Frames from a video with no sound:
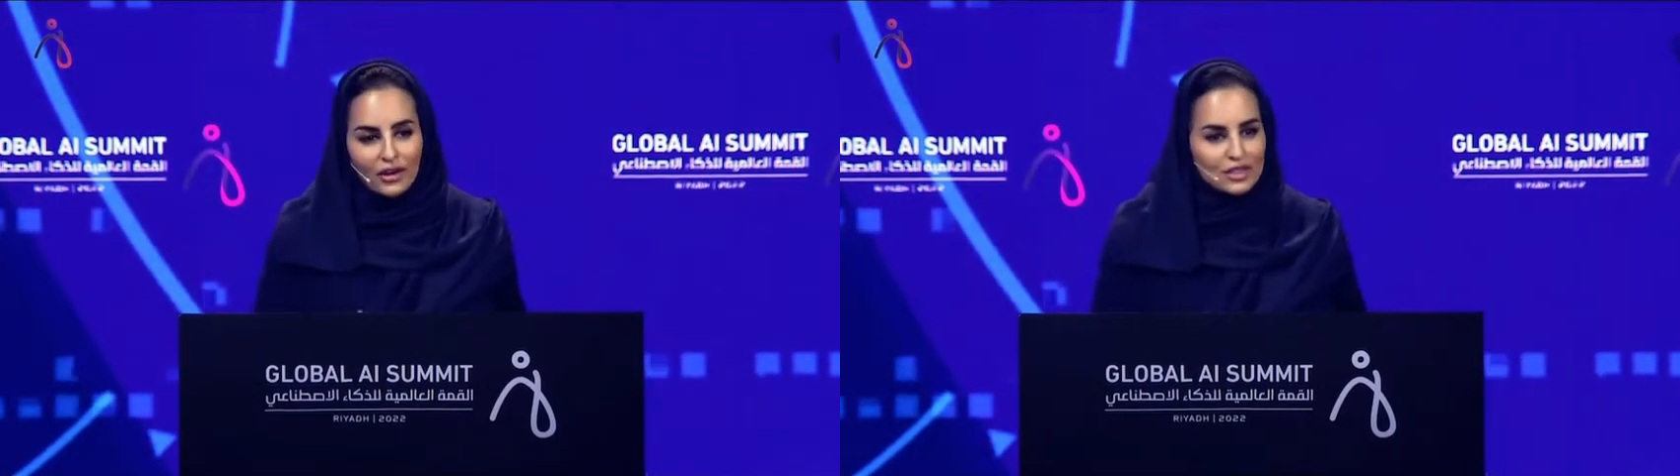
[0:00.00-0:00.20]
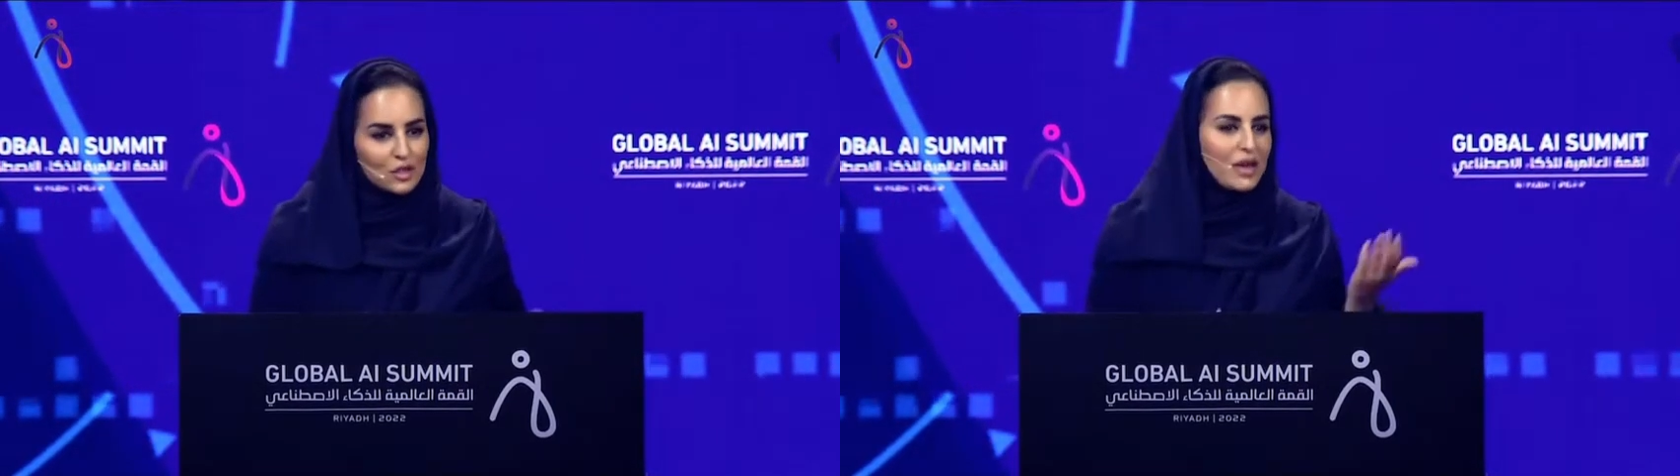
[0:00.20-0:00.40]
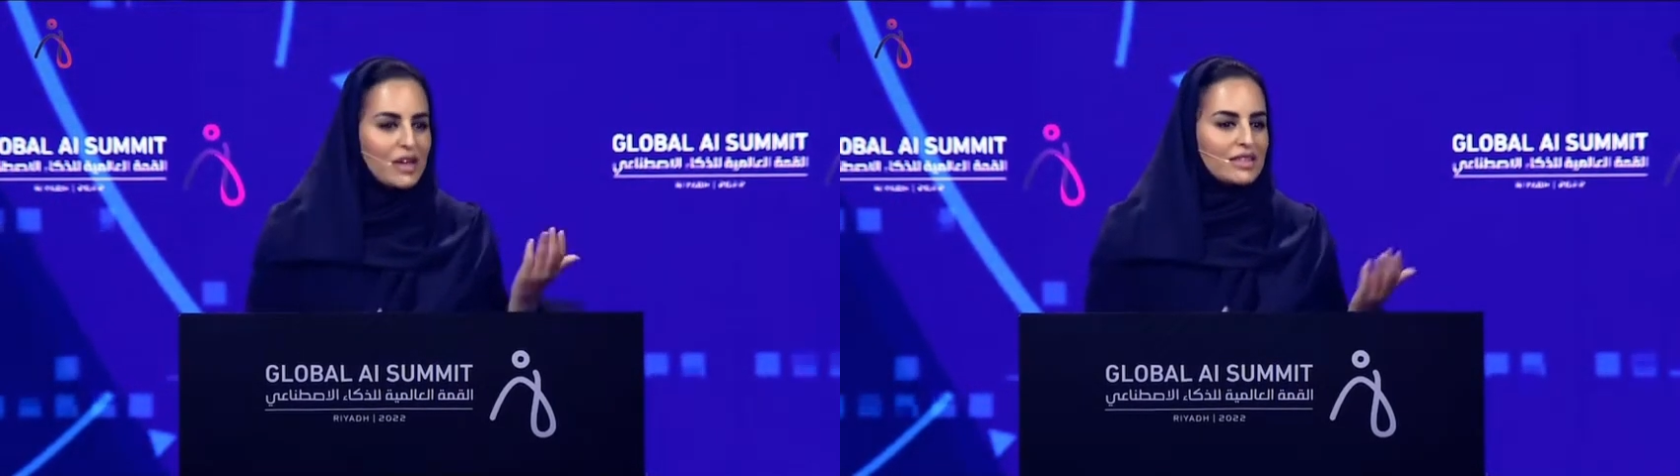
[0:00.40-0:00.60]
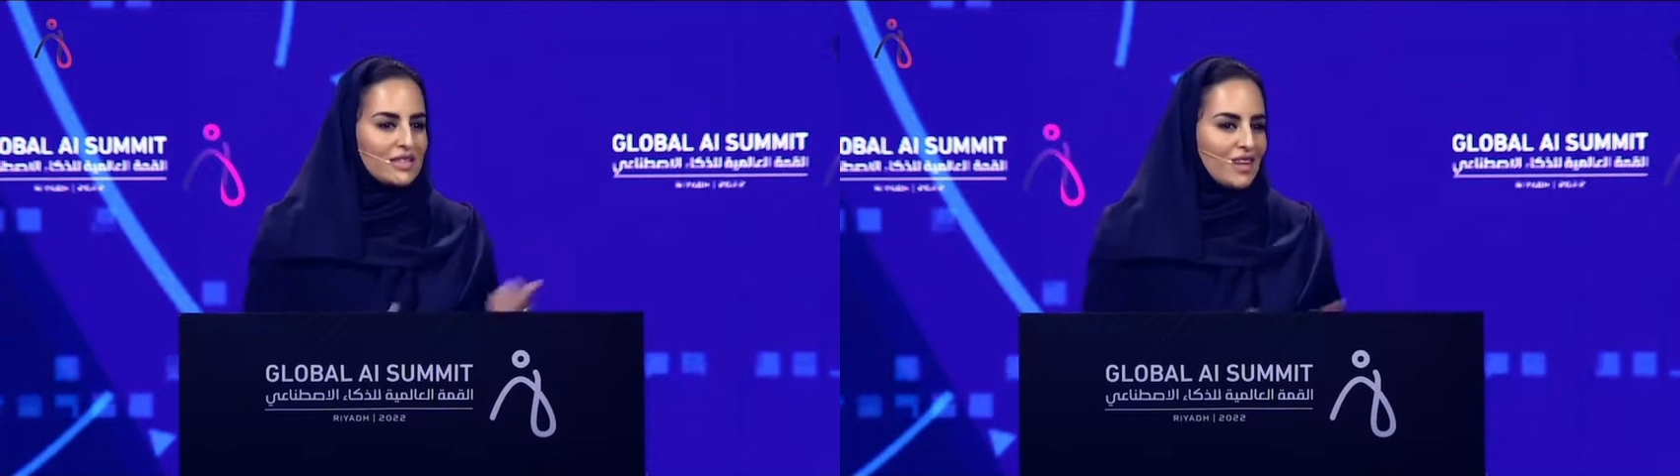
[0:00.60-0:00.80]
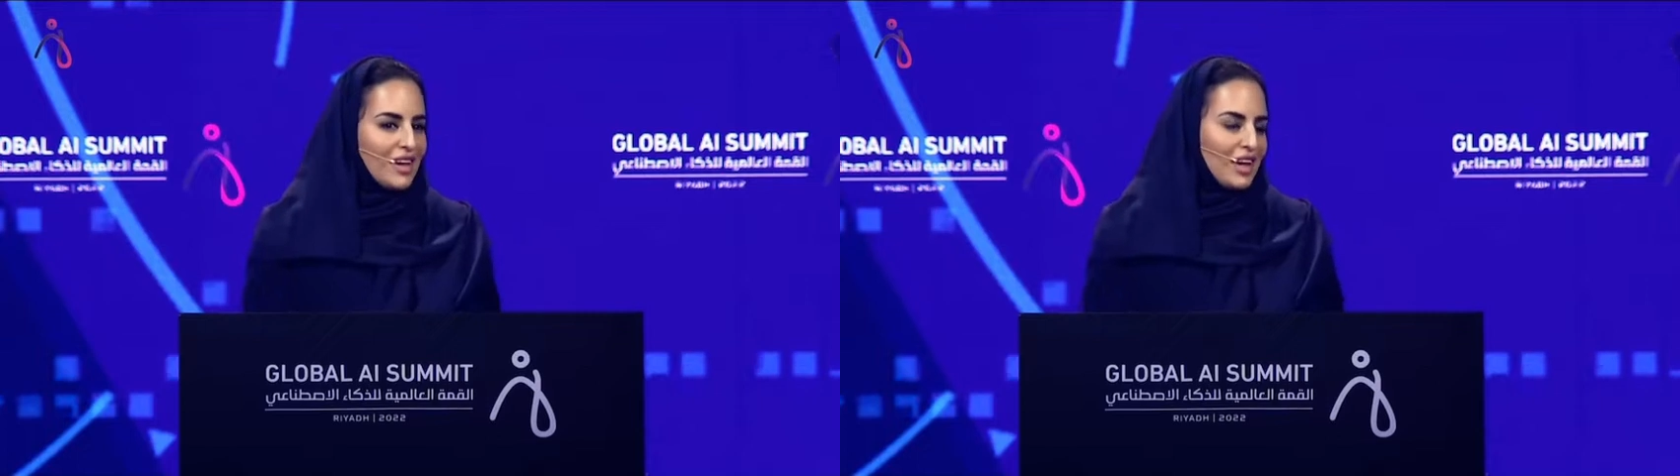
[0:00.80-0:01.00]
and space
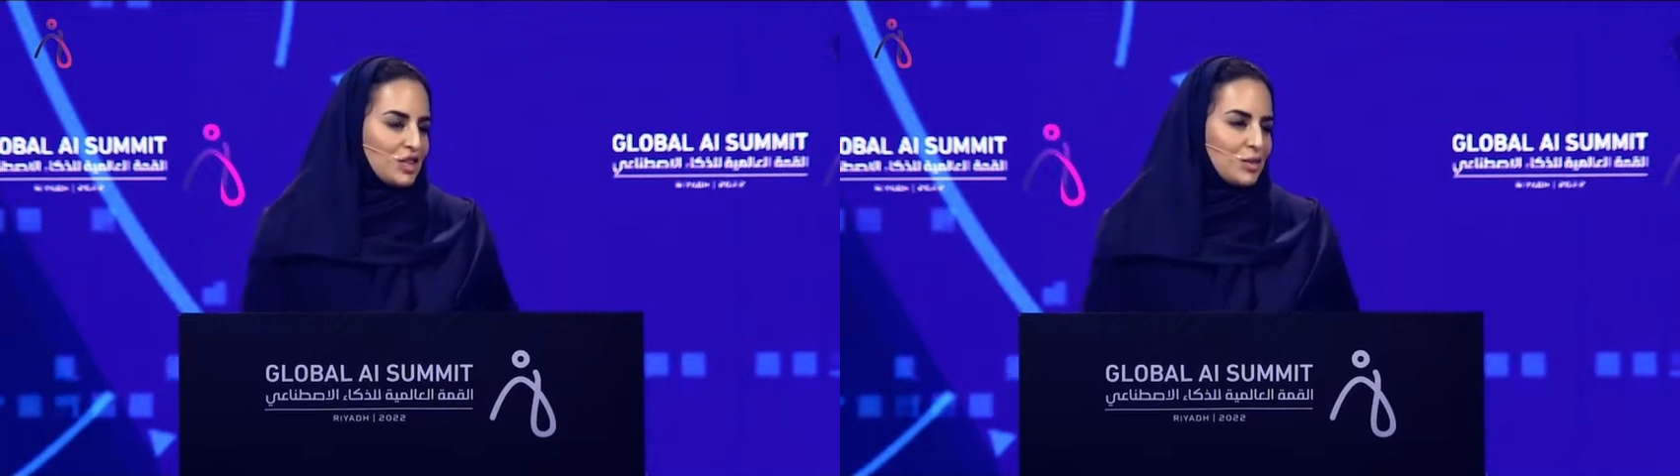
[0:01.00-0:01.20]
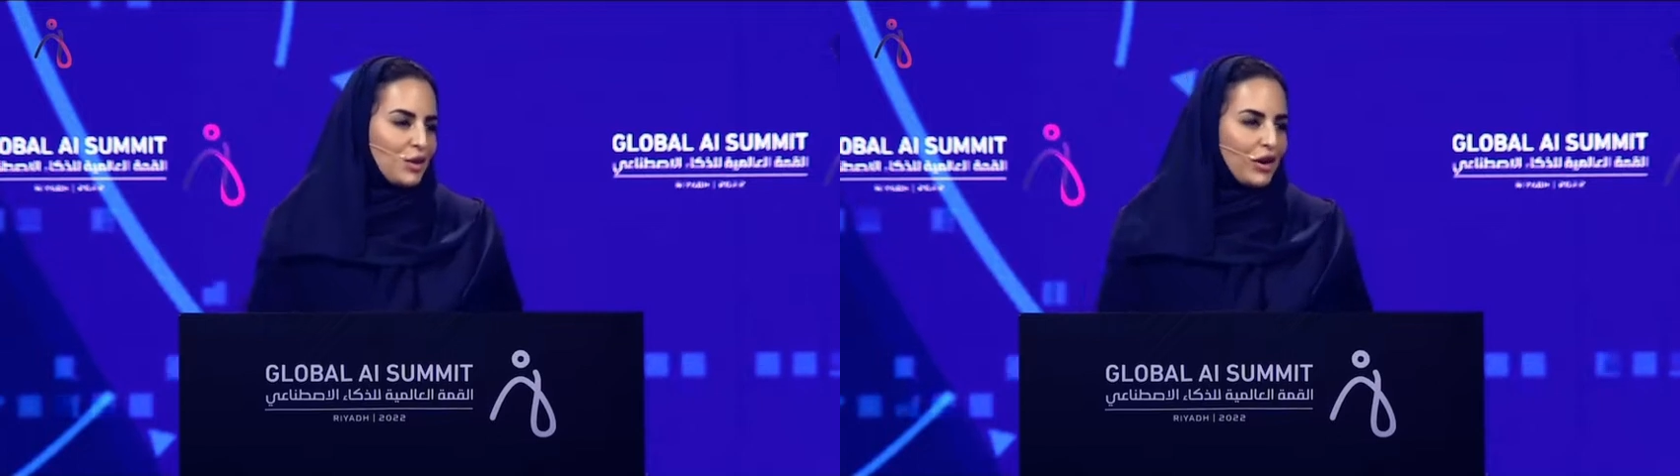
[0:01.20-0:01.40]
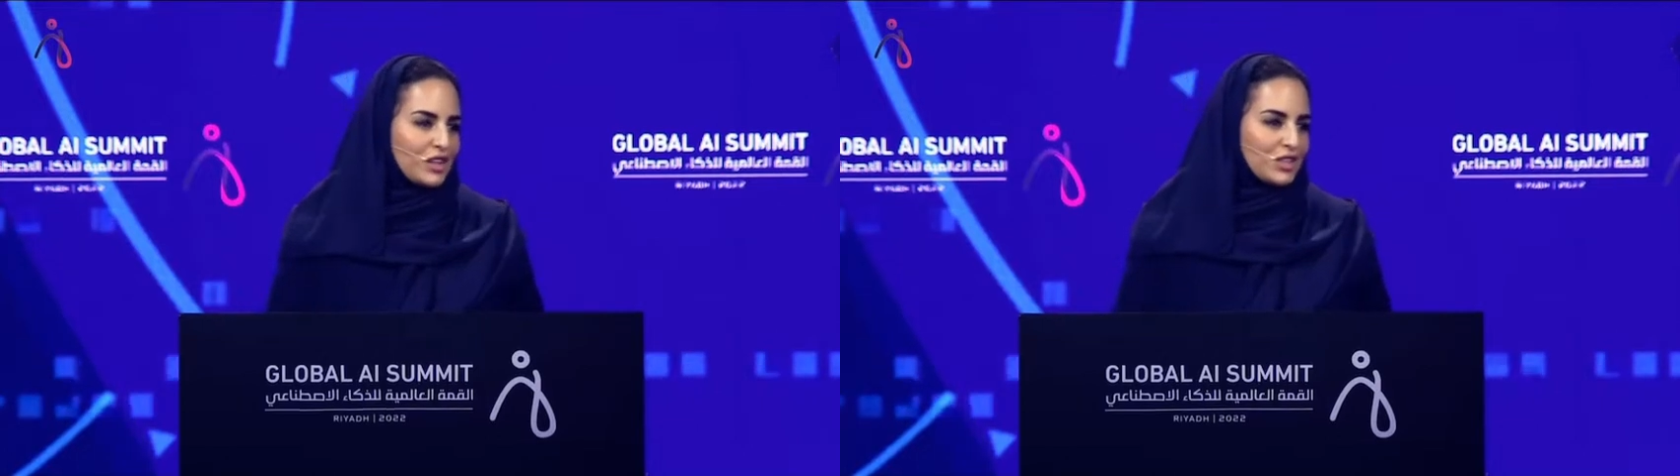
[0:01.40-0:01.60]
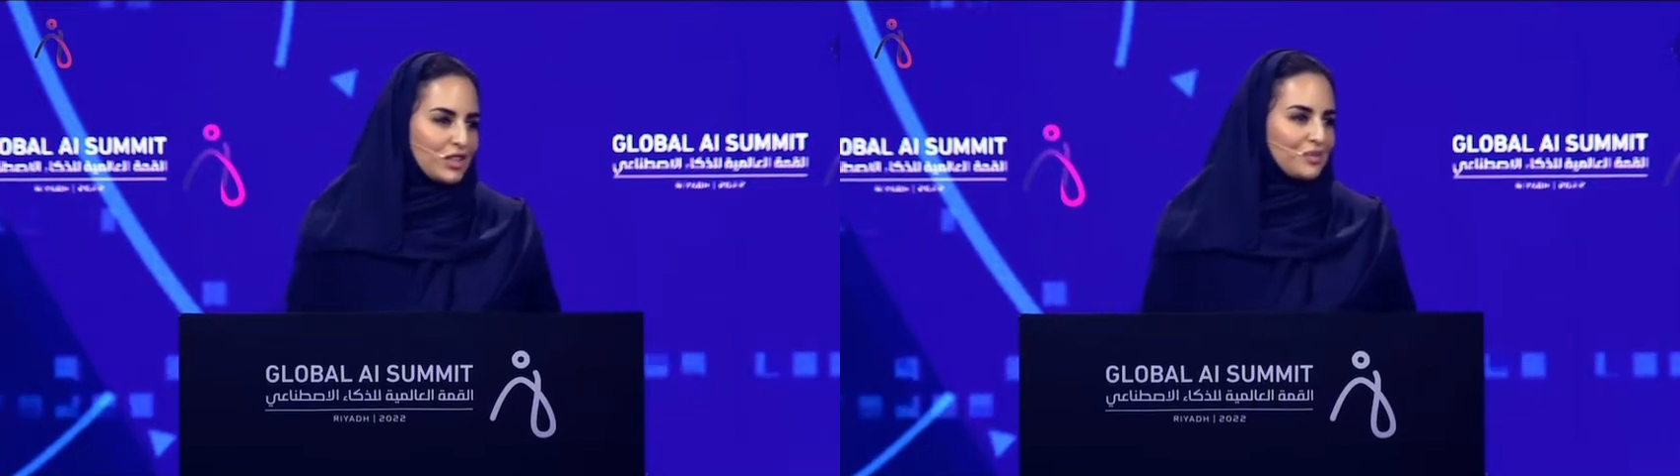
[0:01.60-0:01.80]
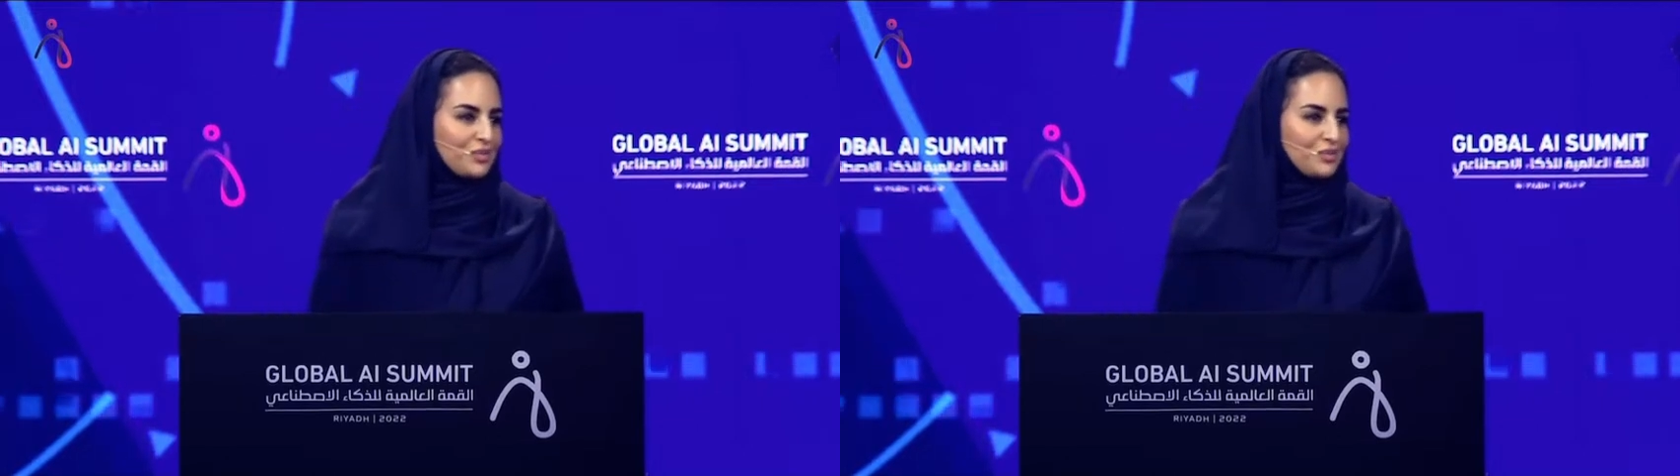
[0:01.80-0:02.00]
exploration.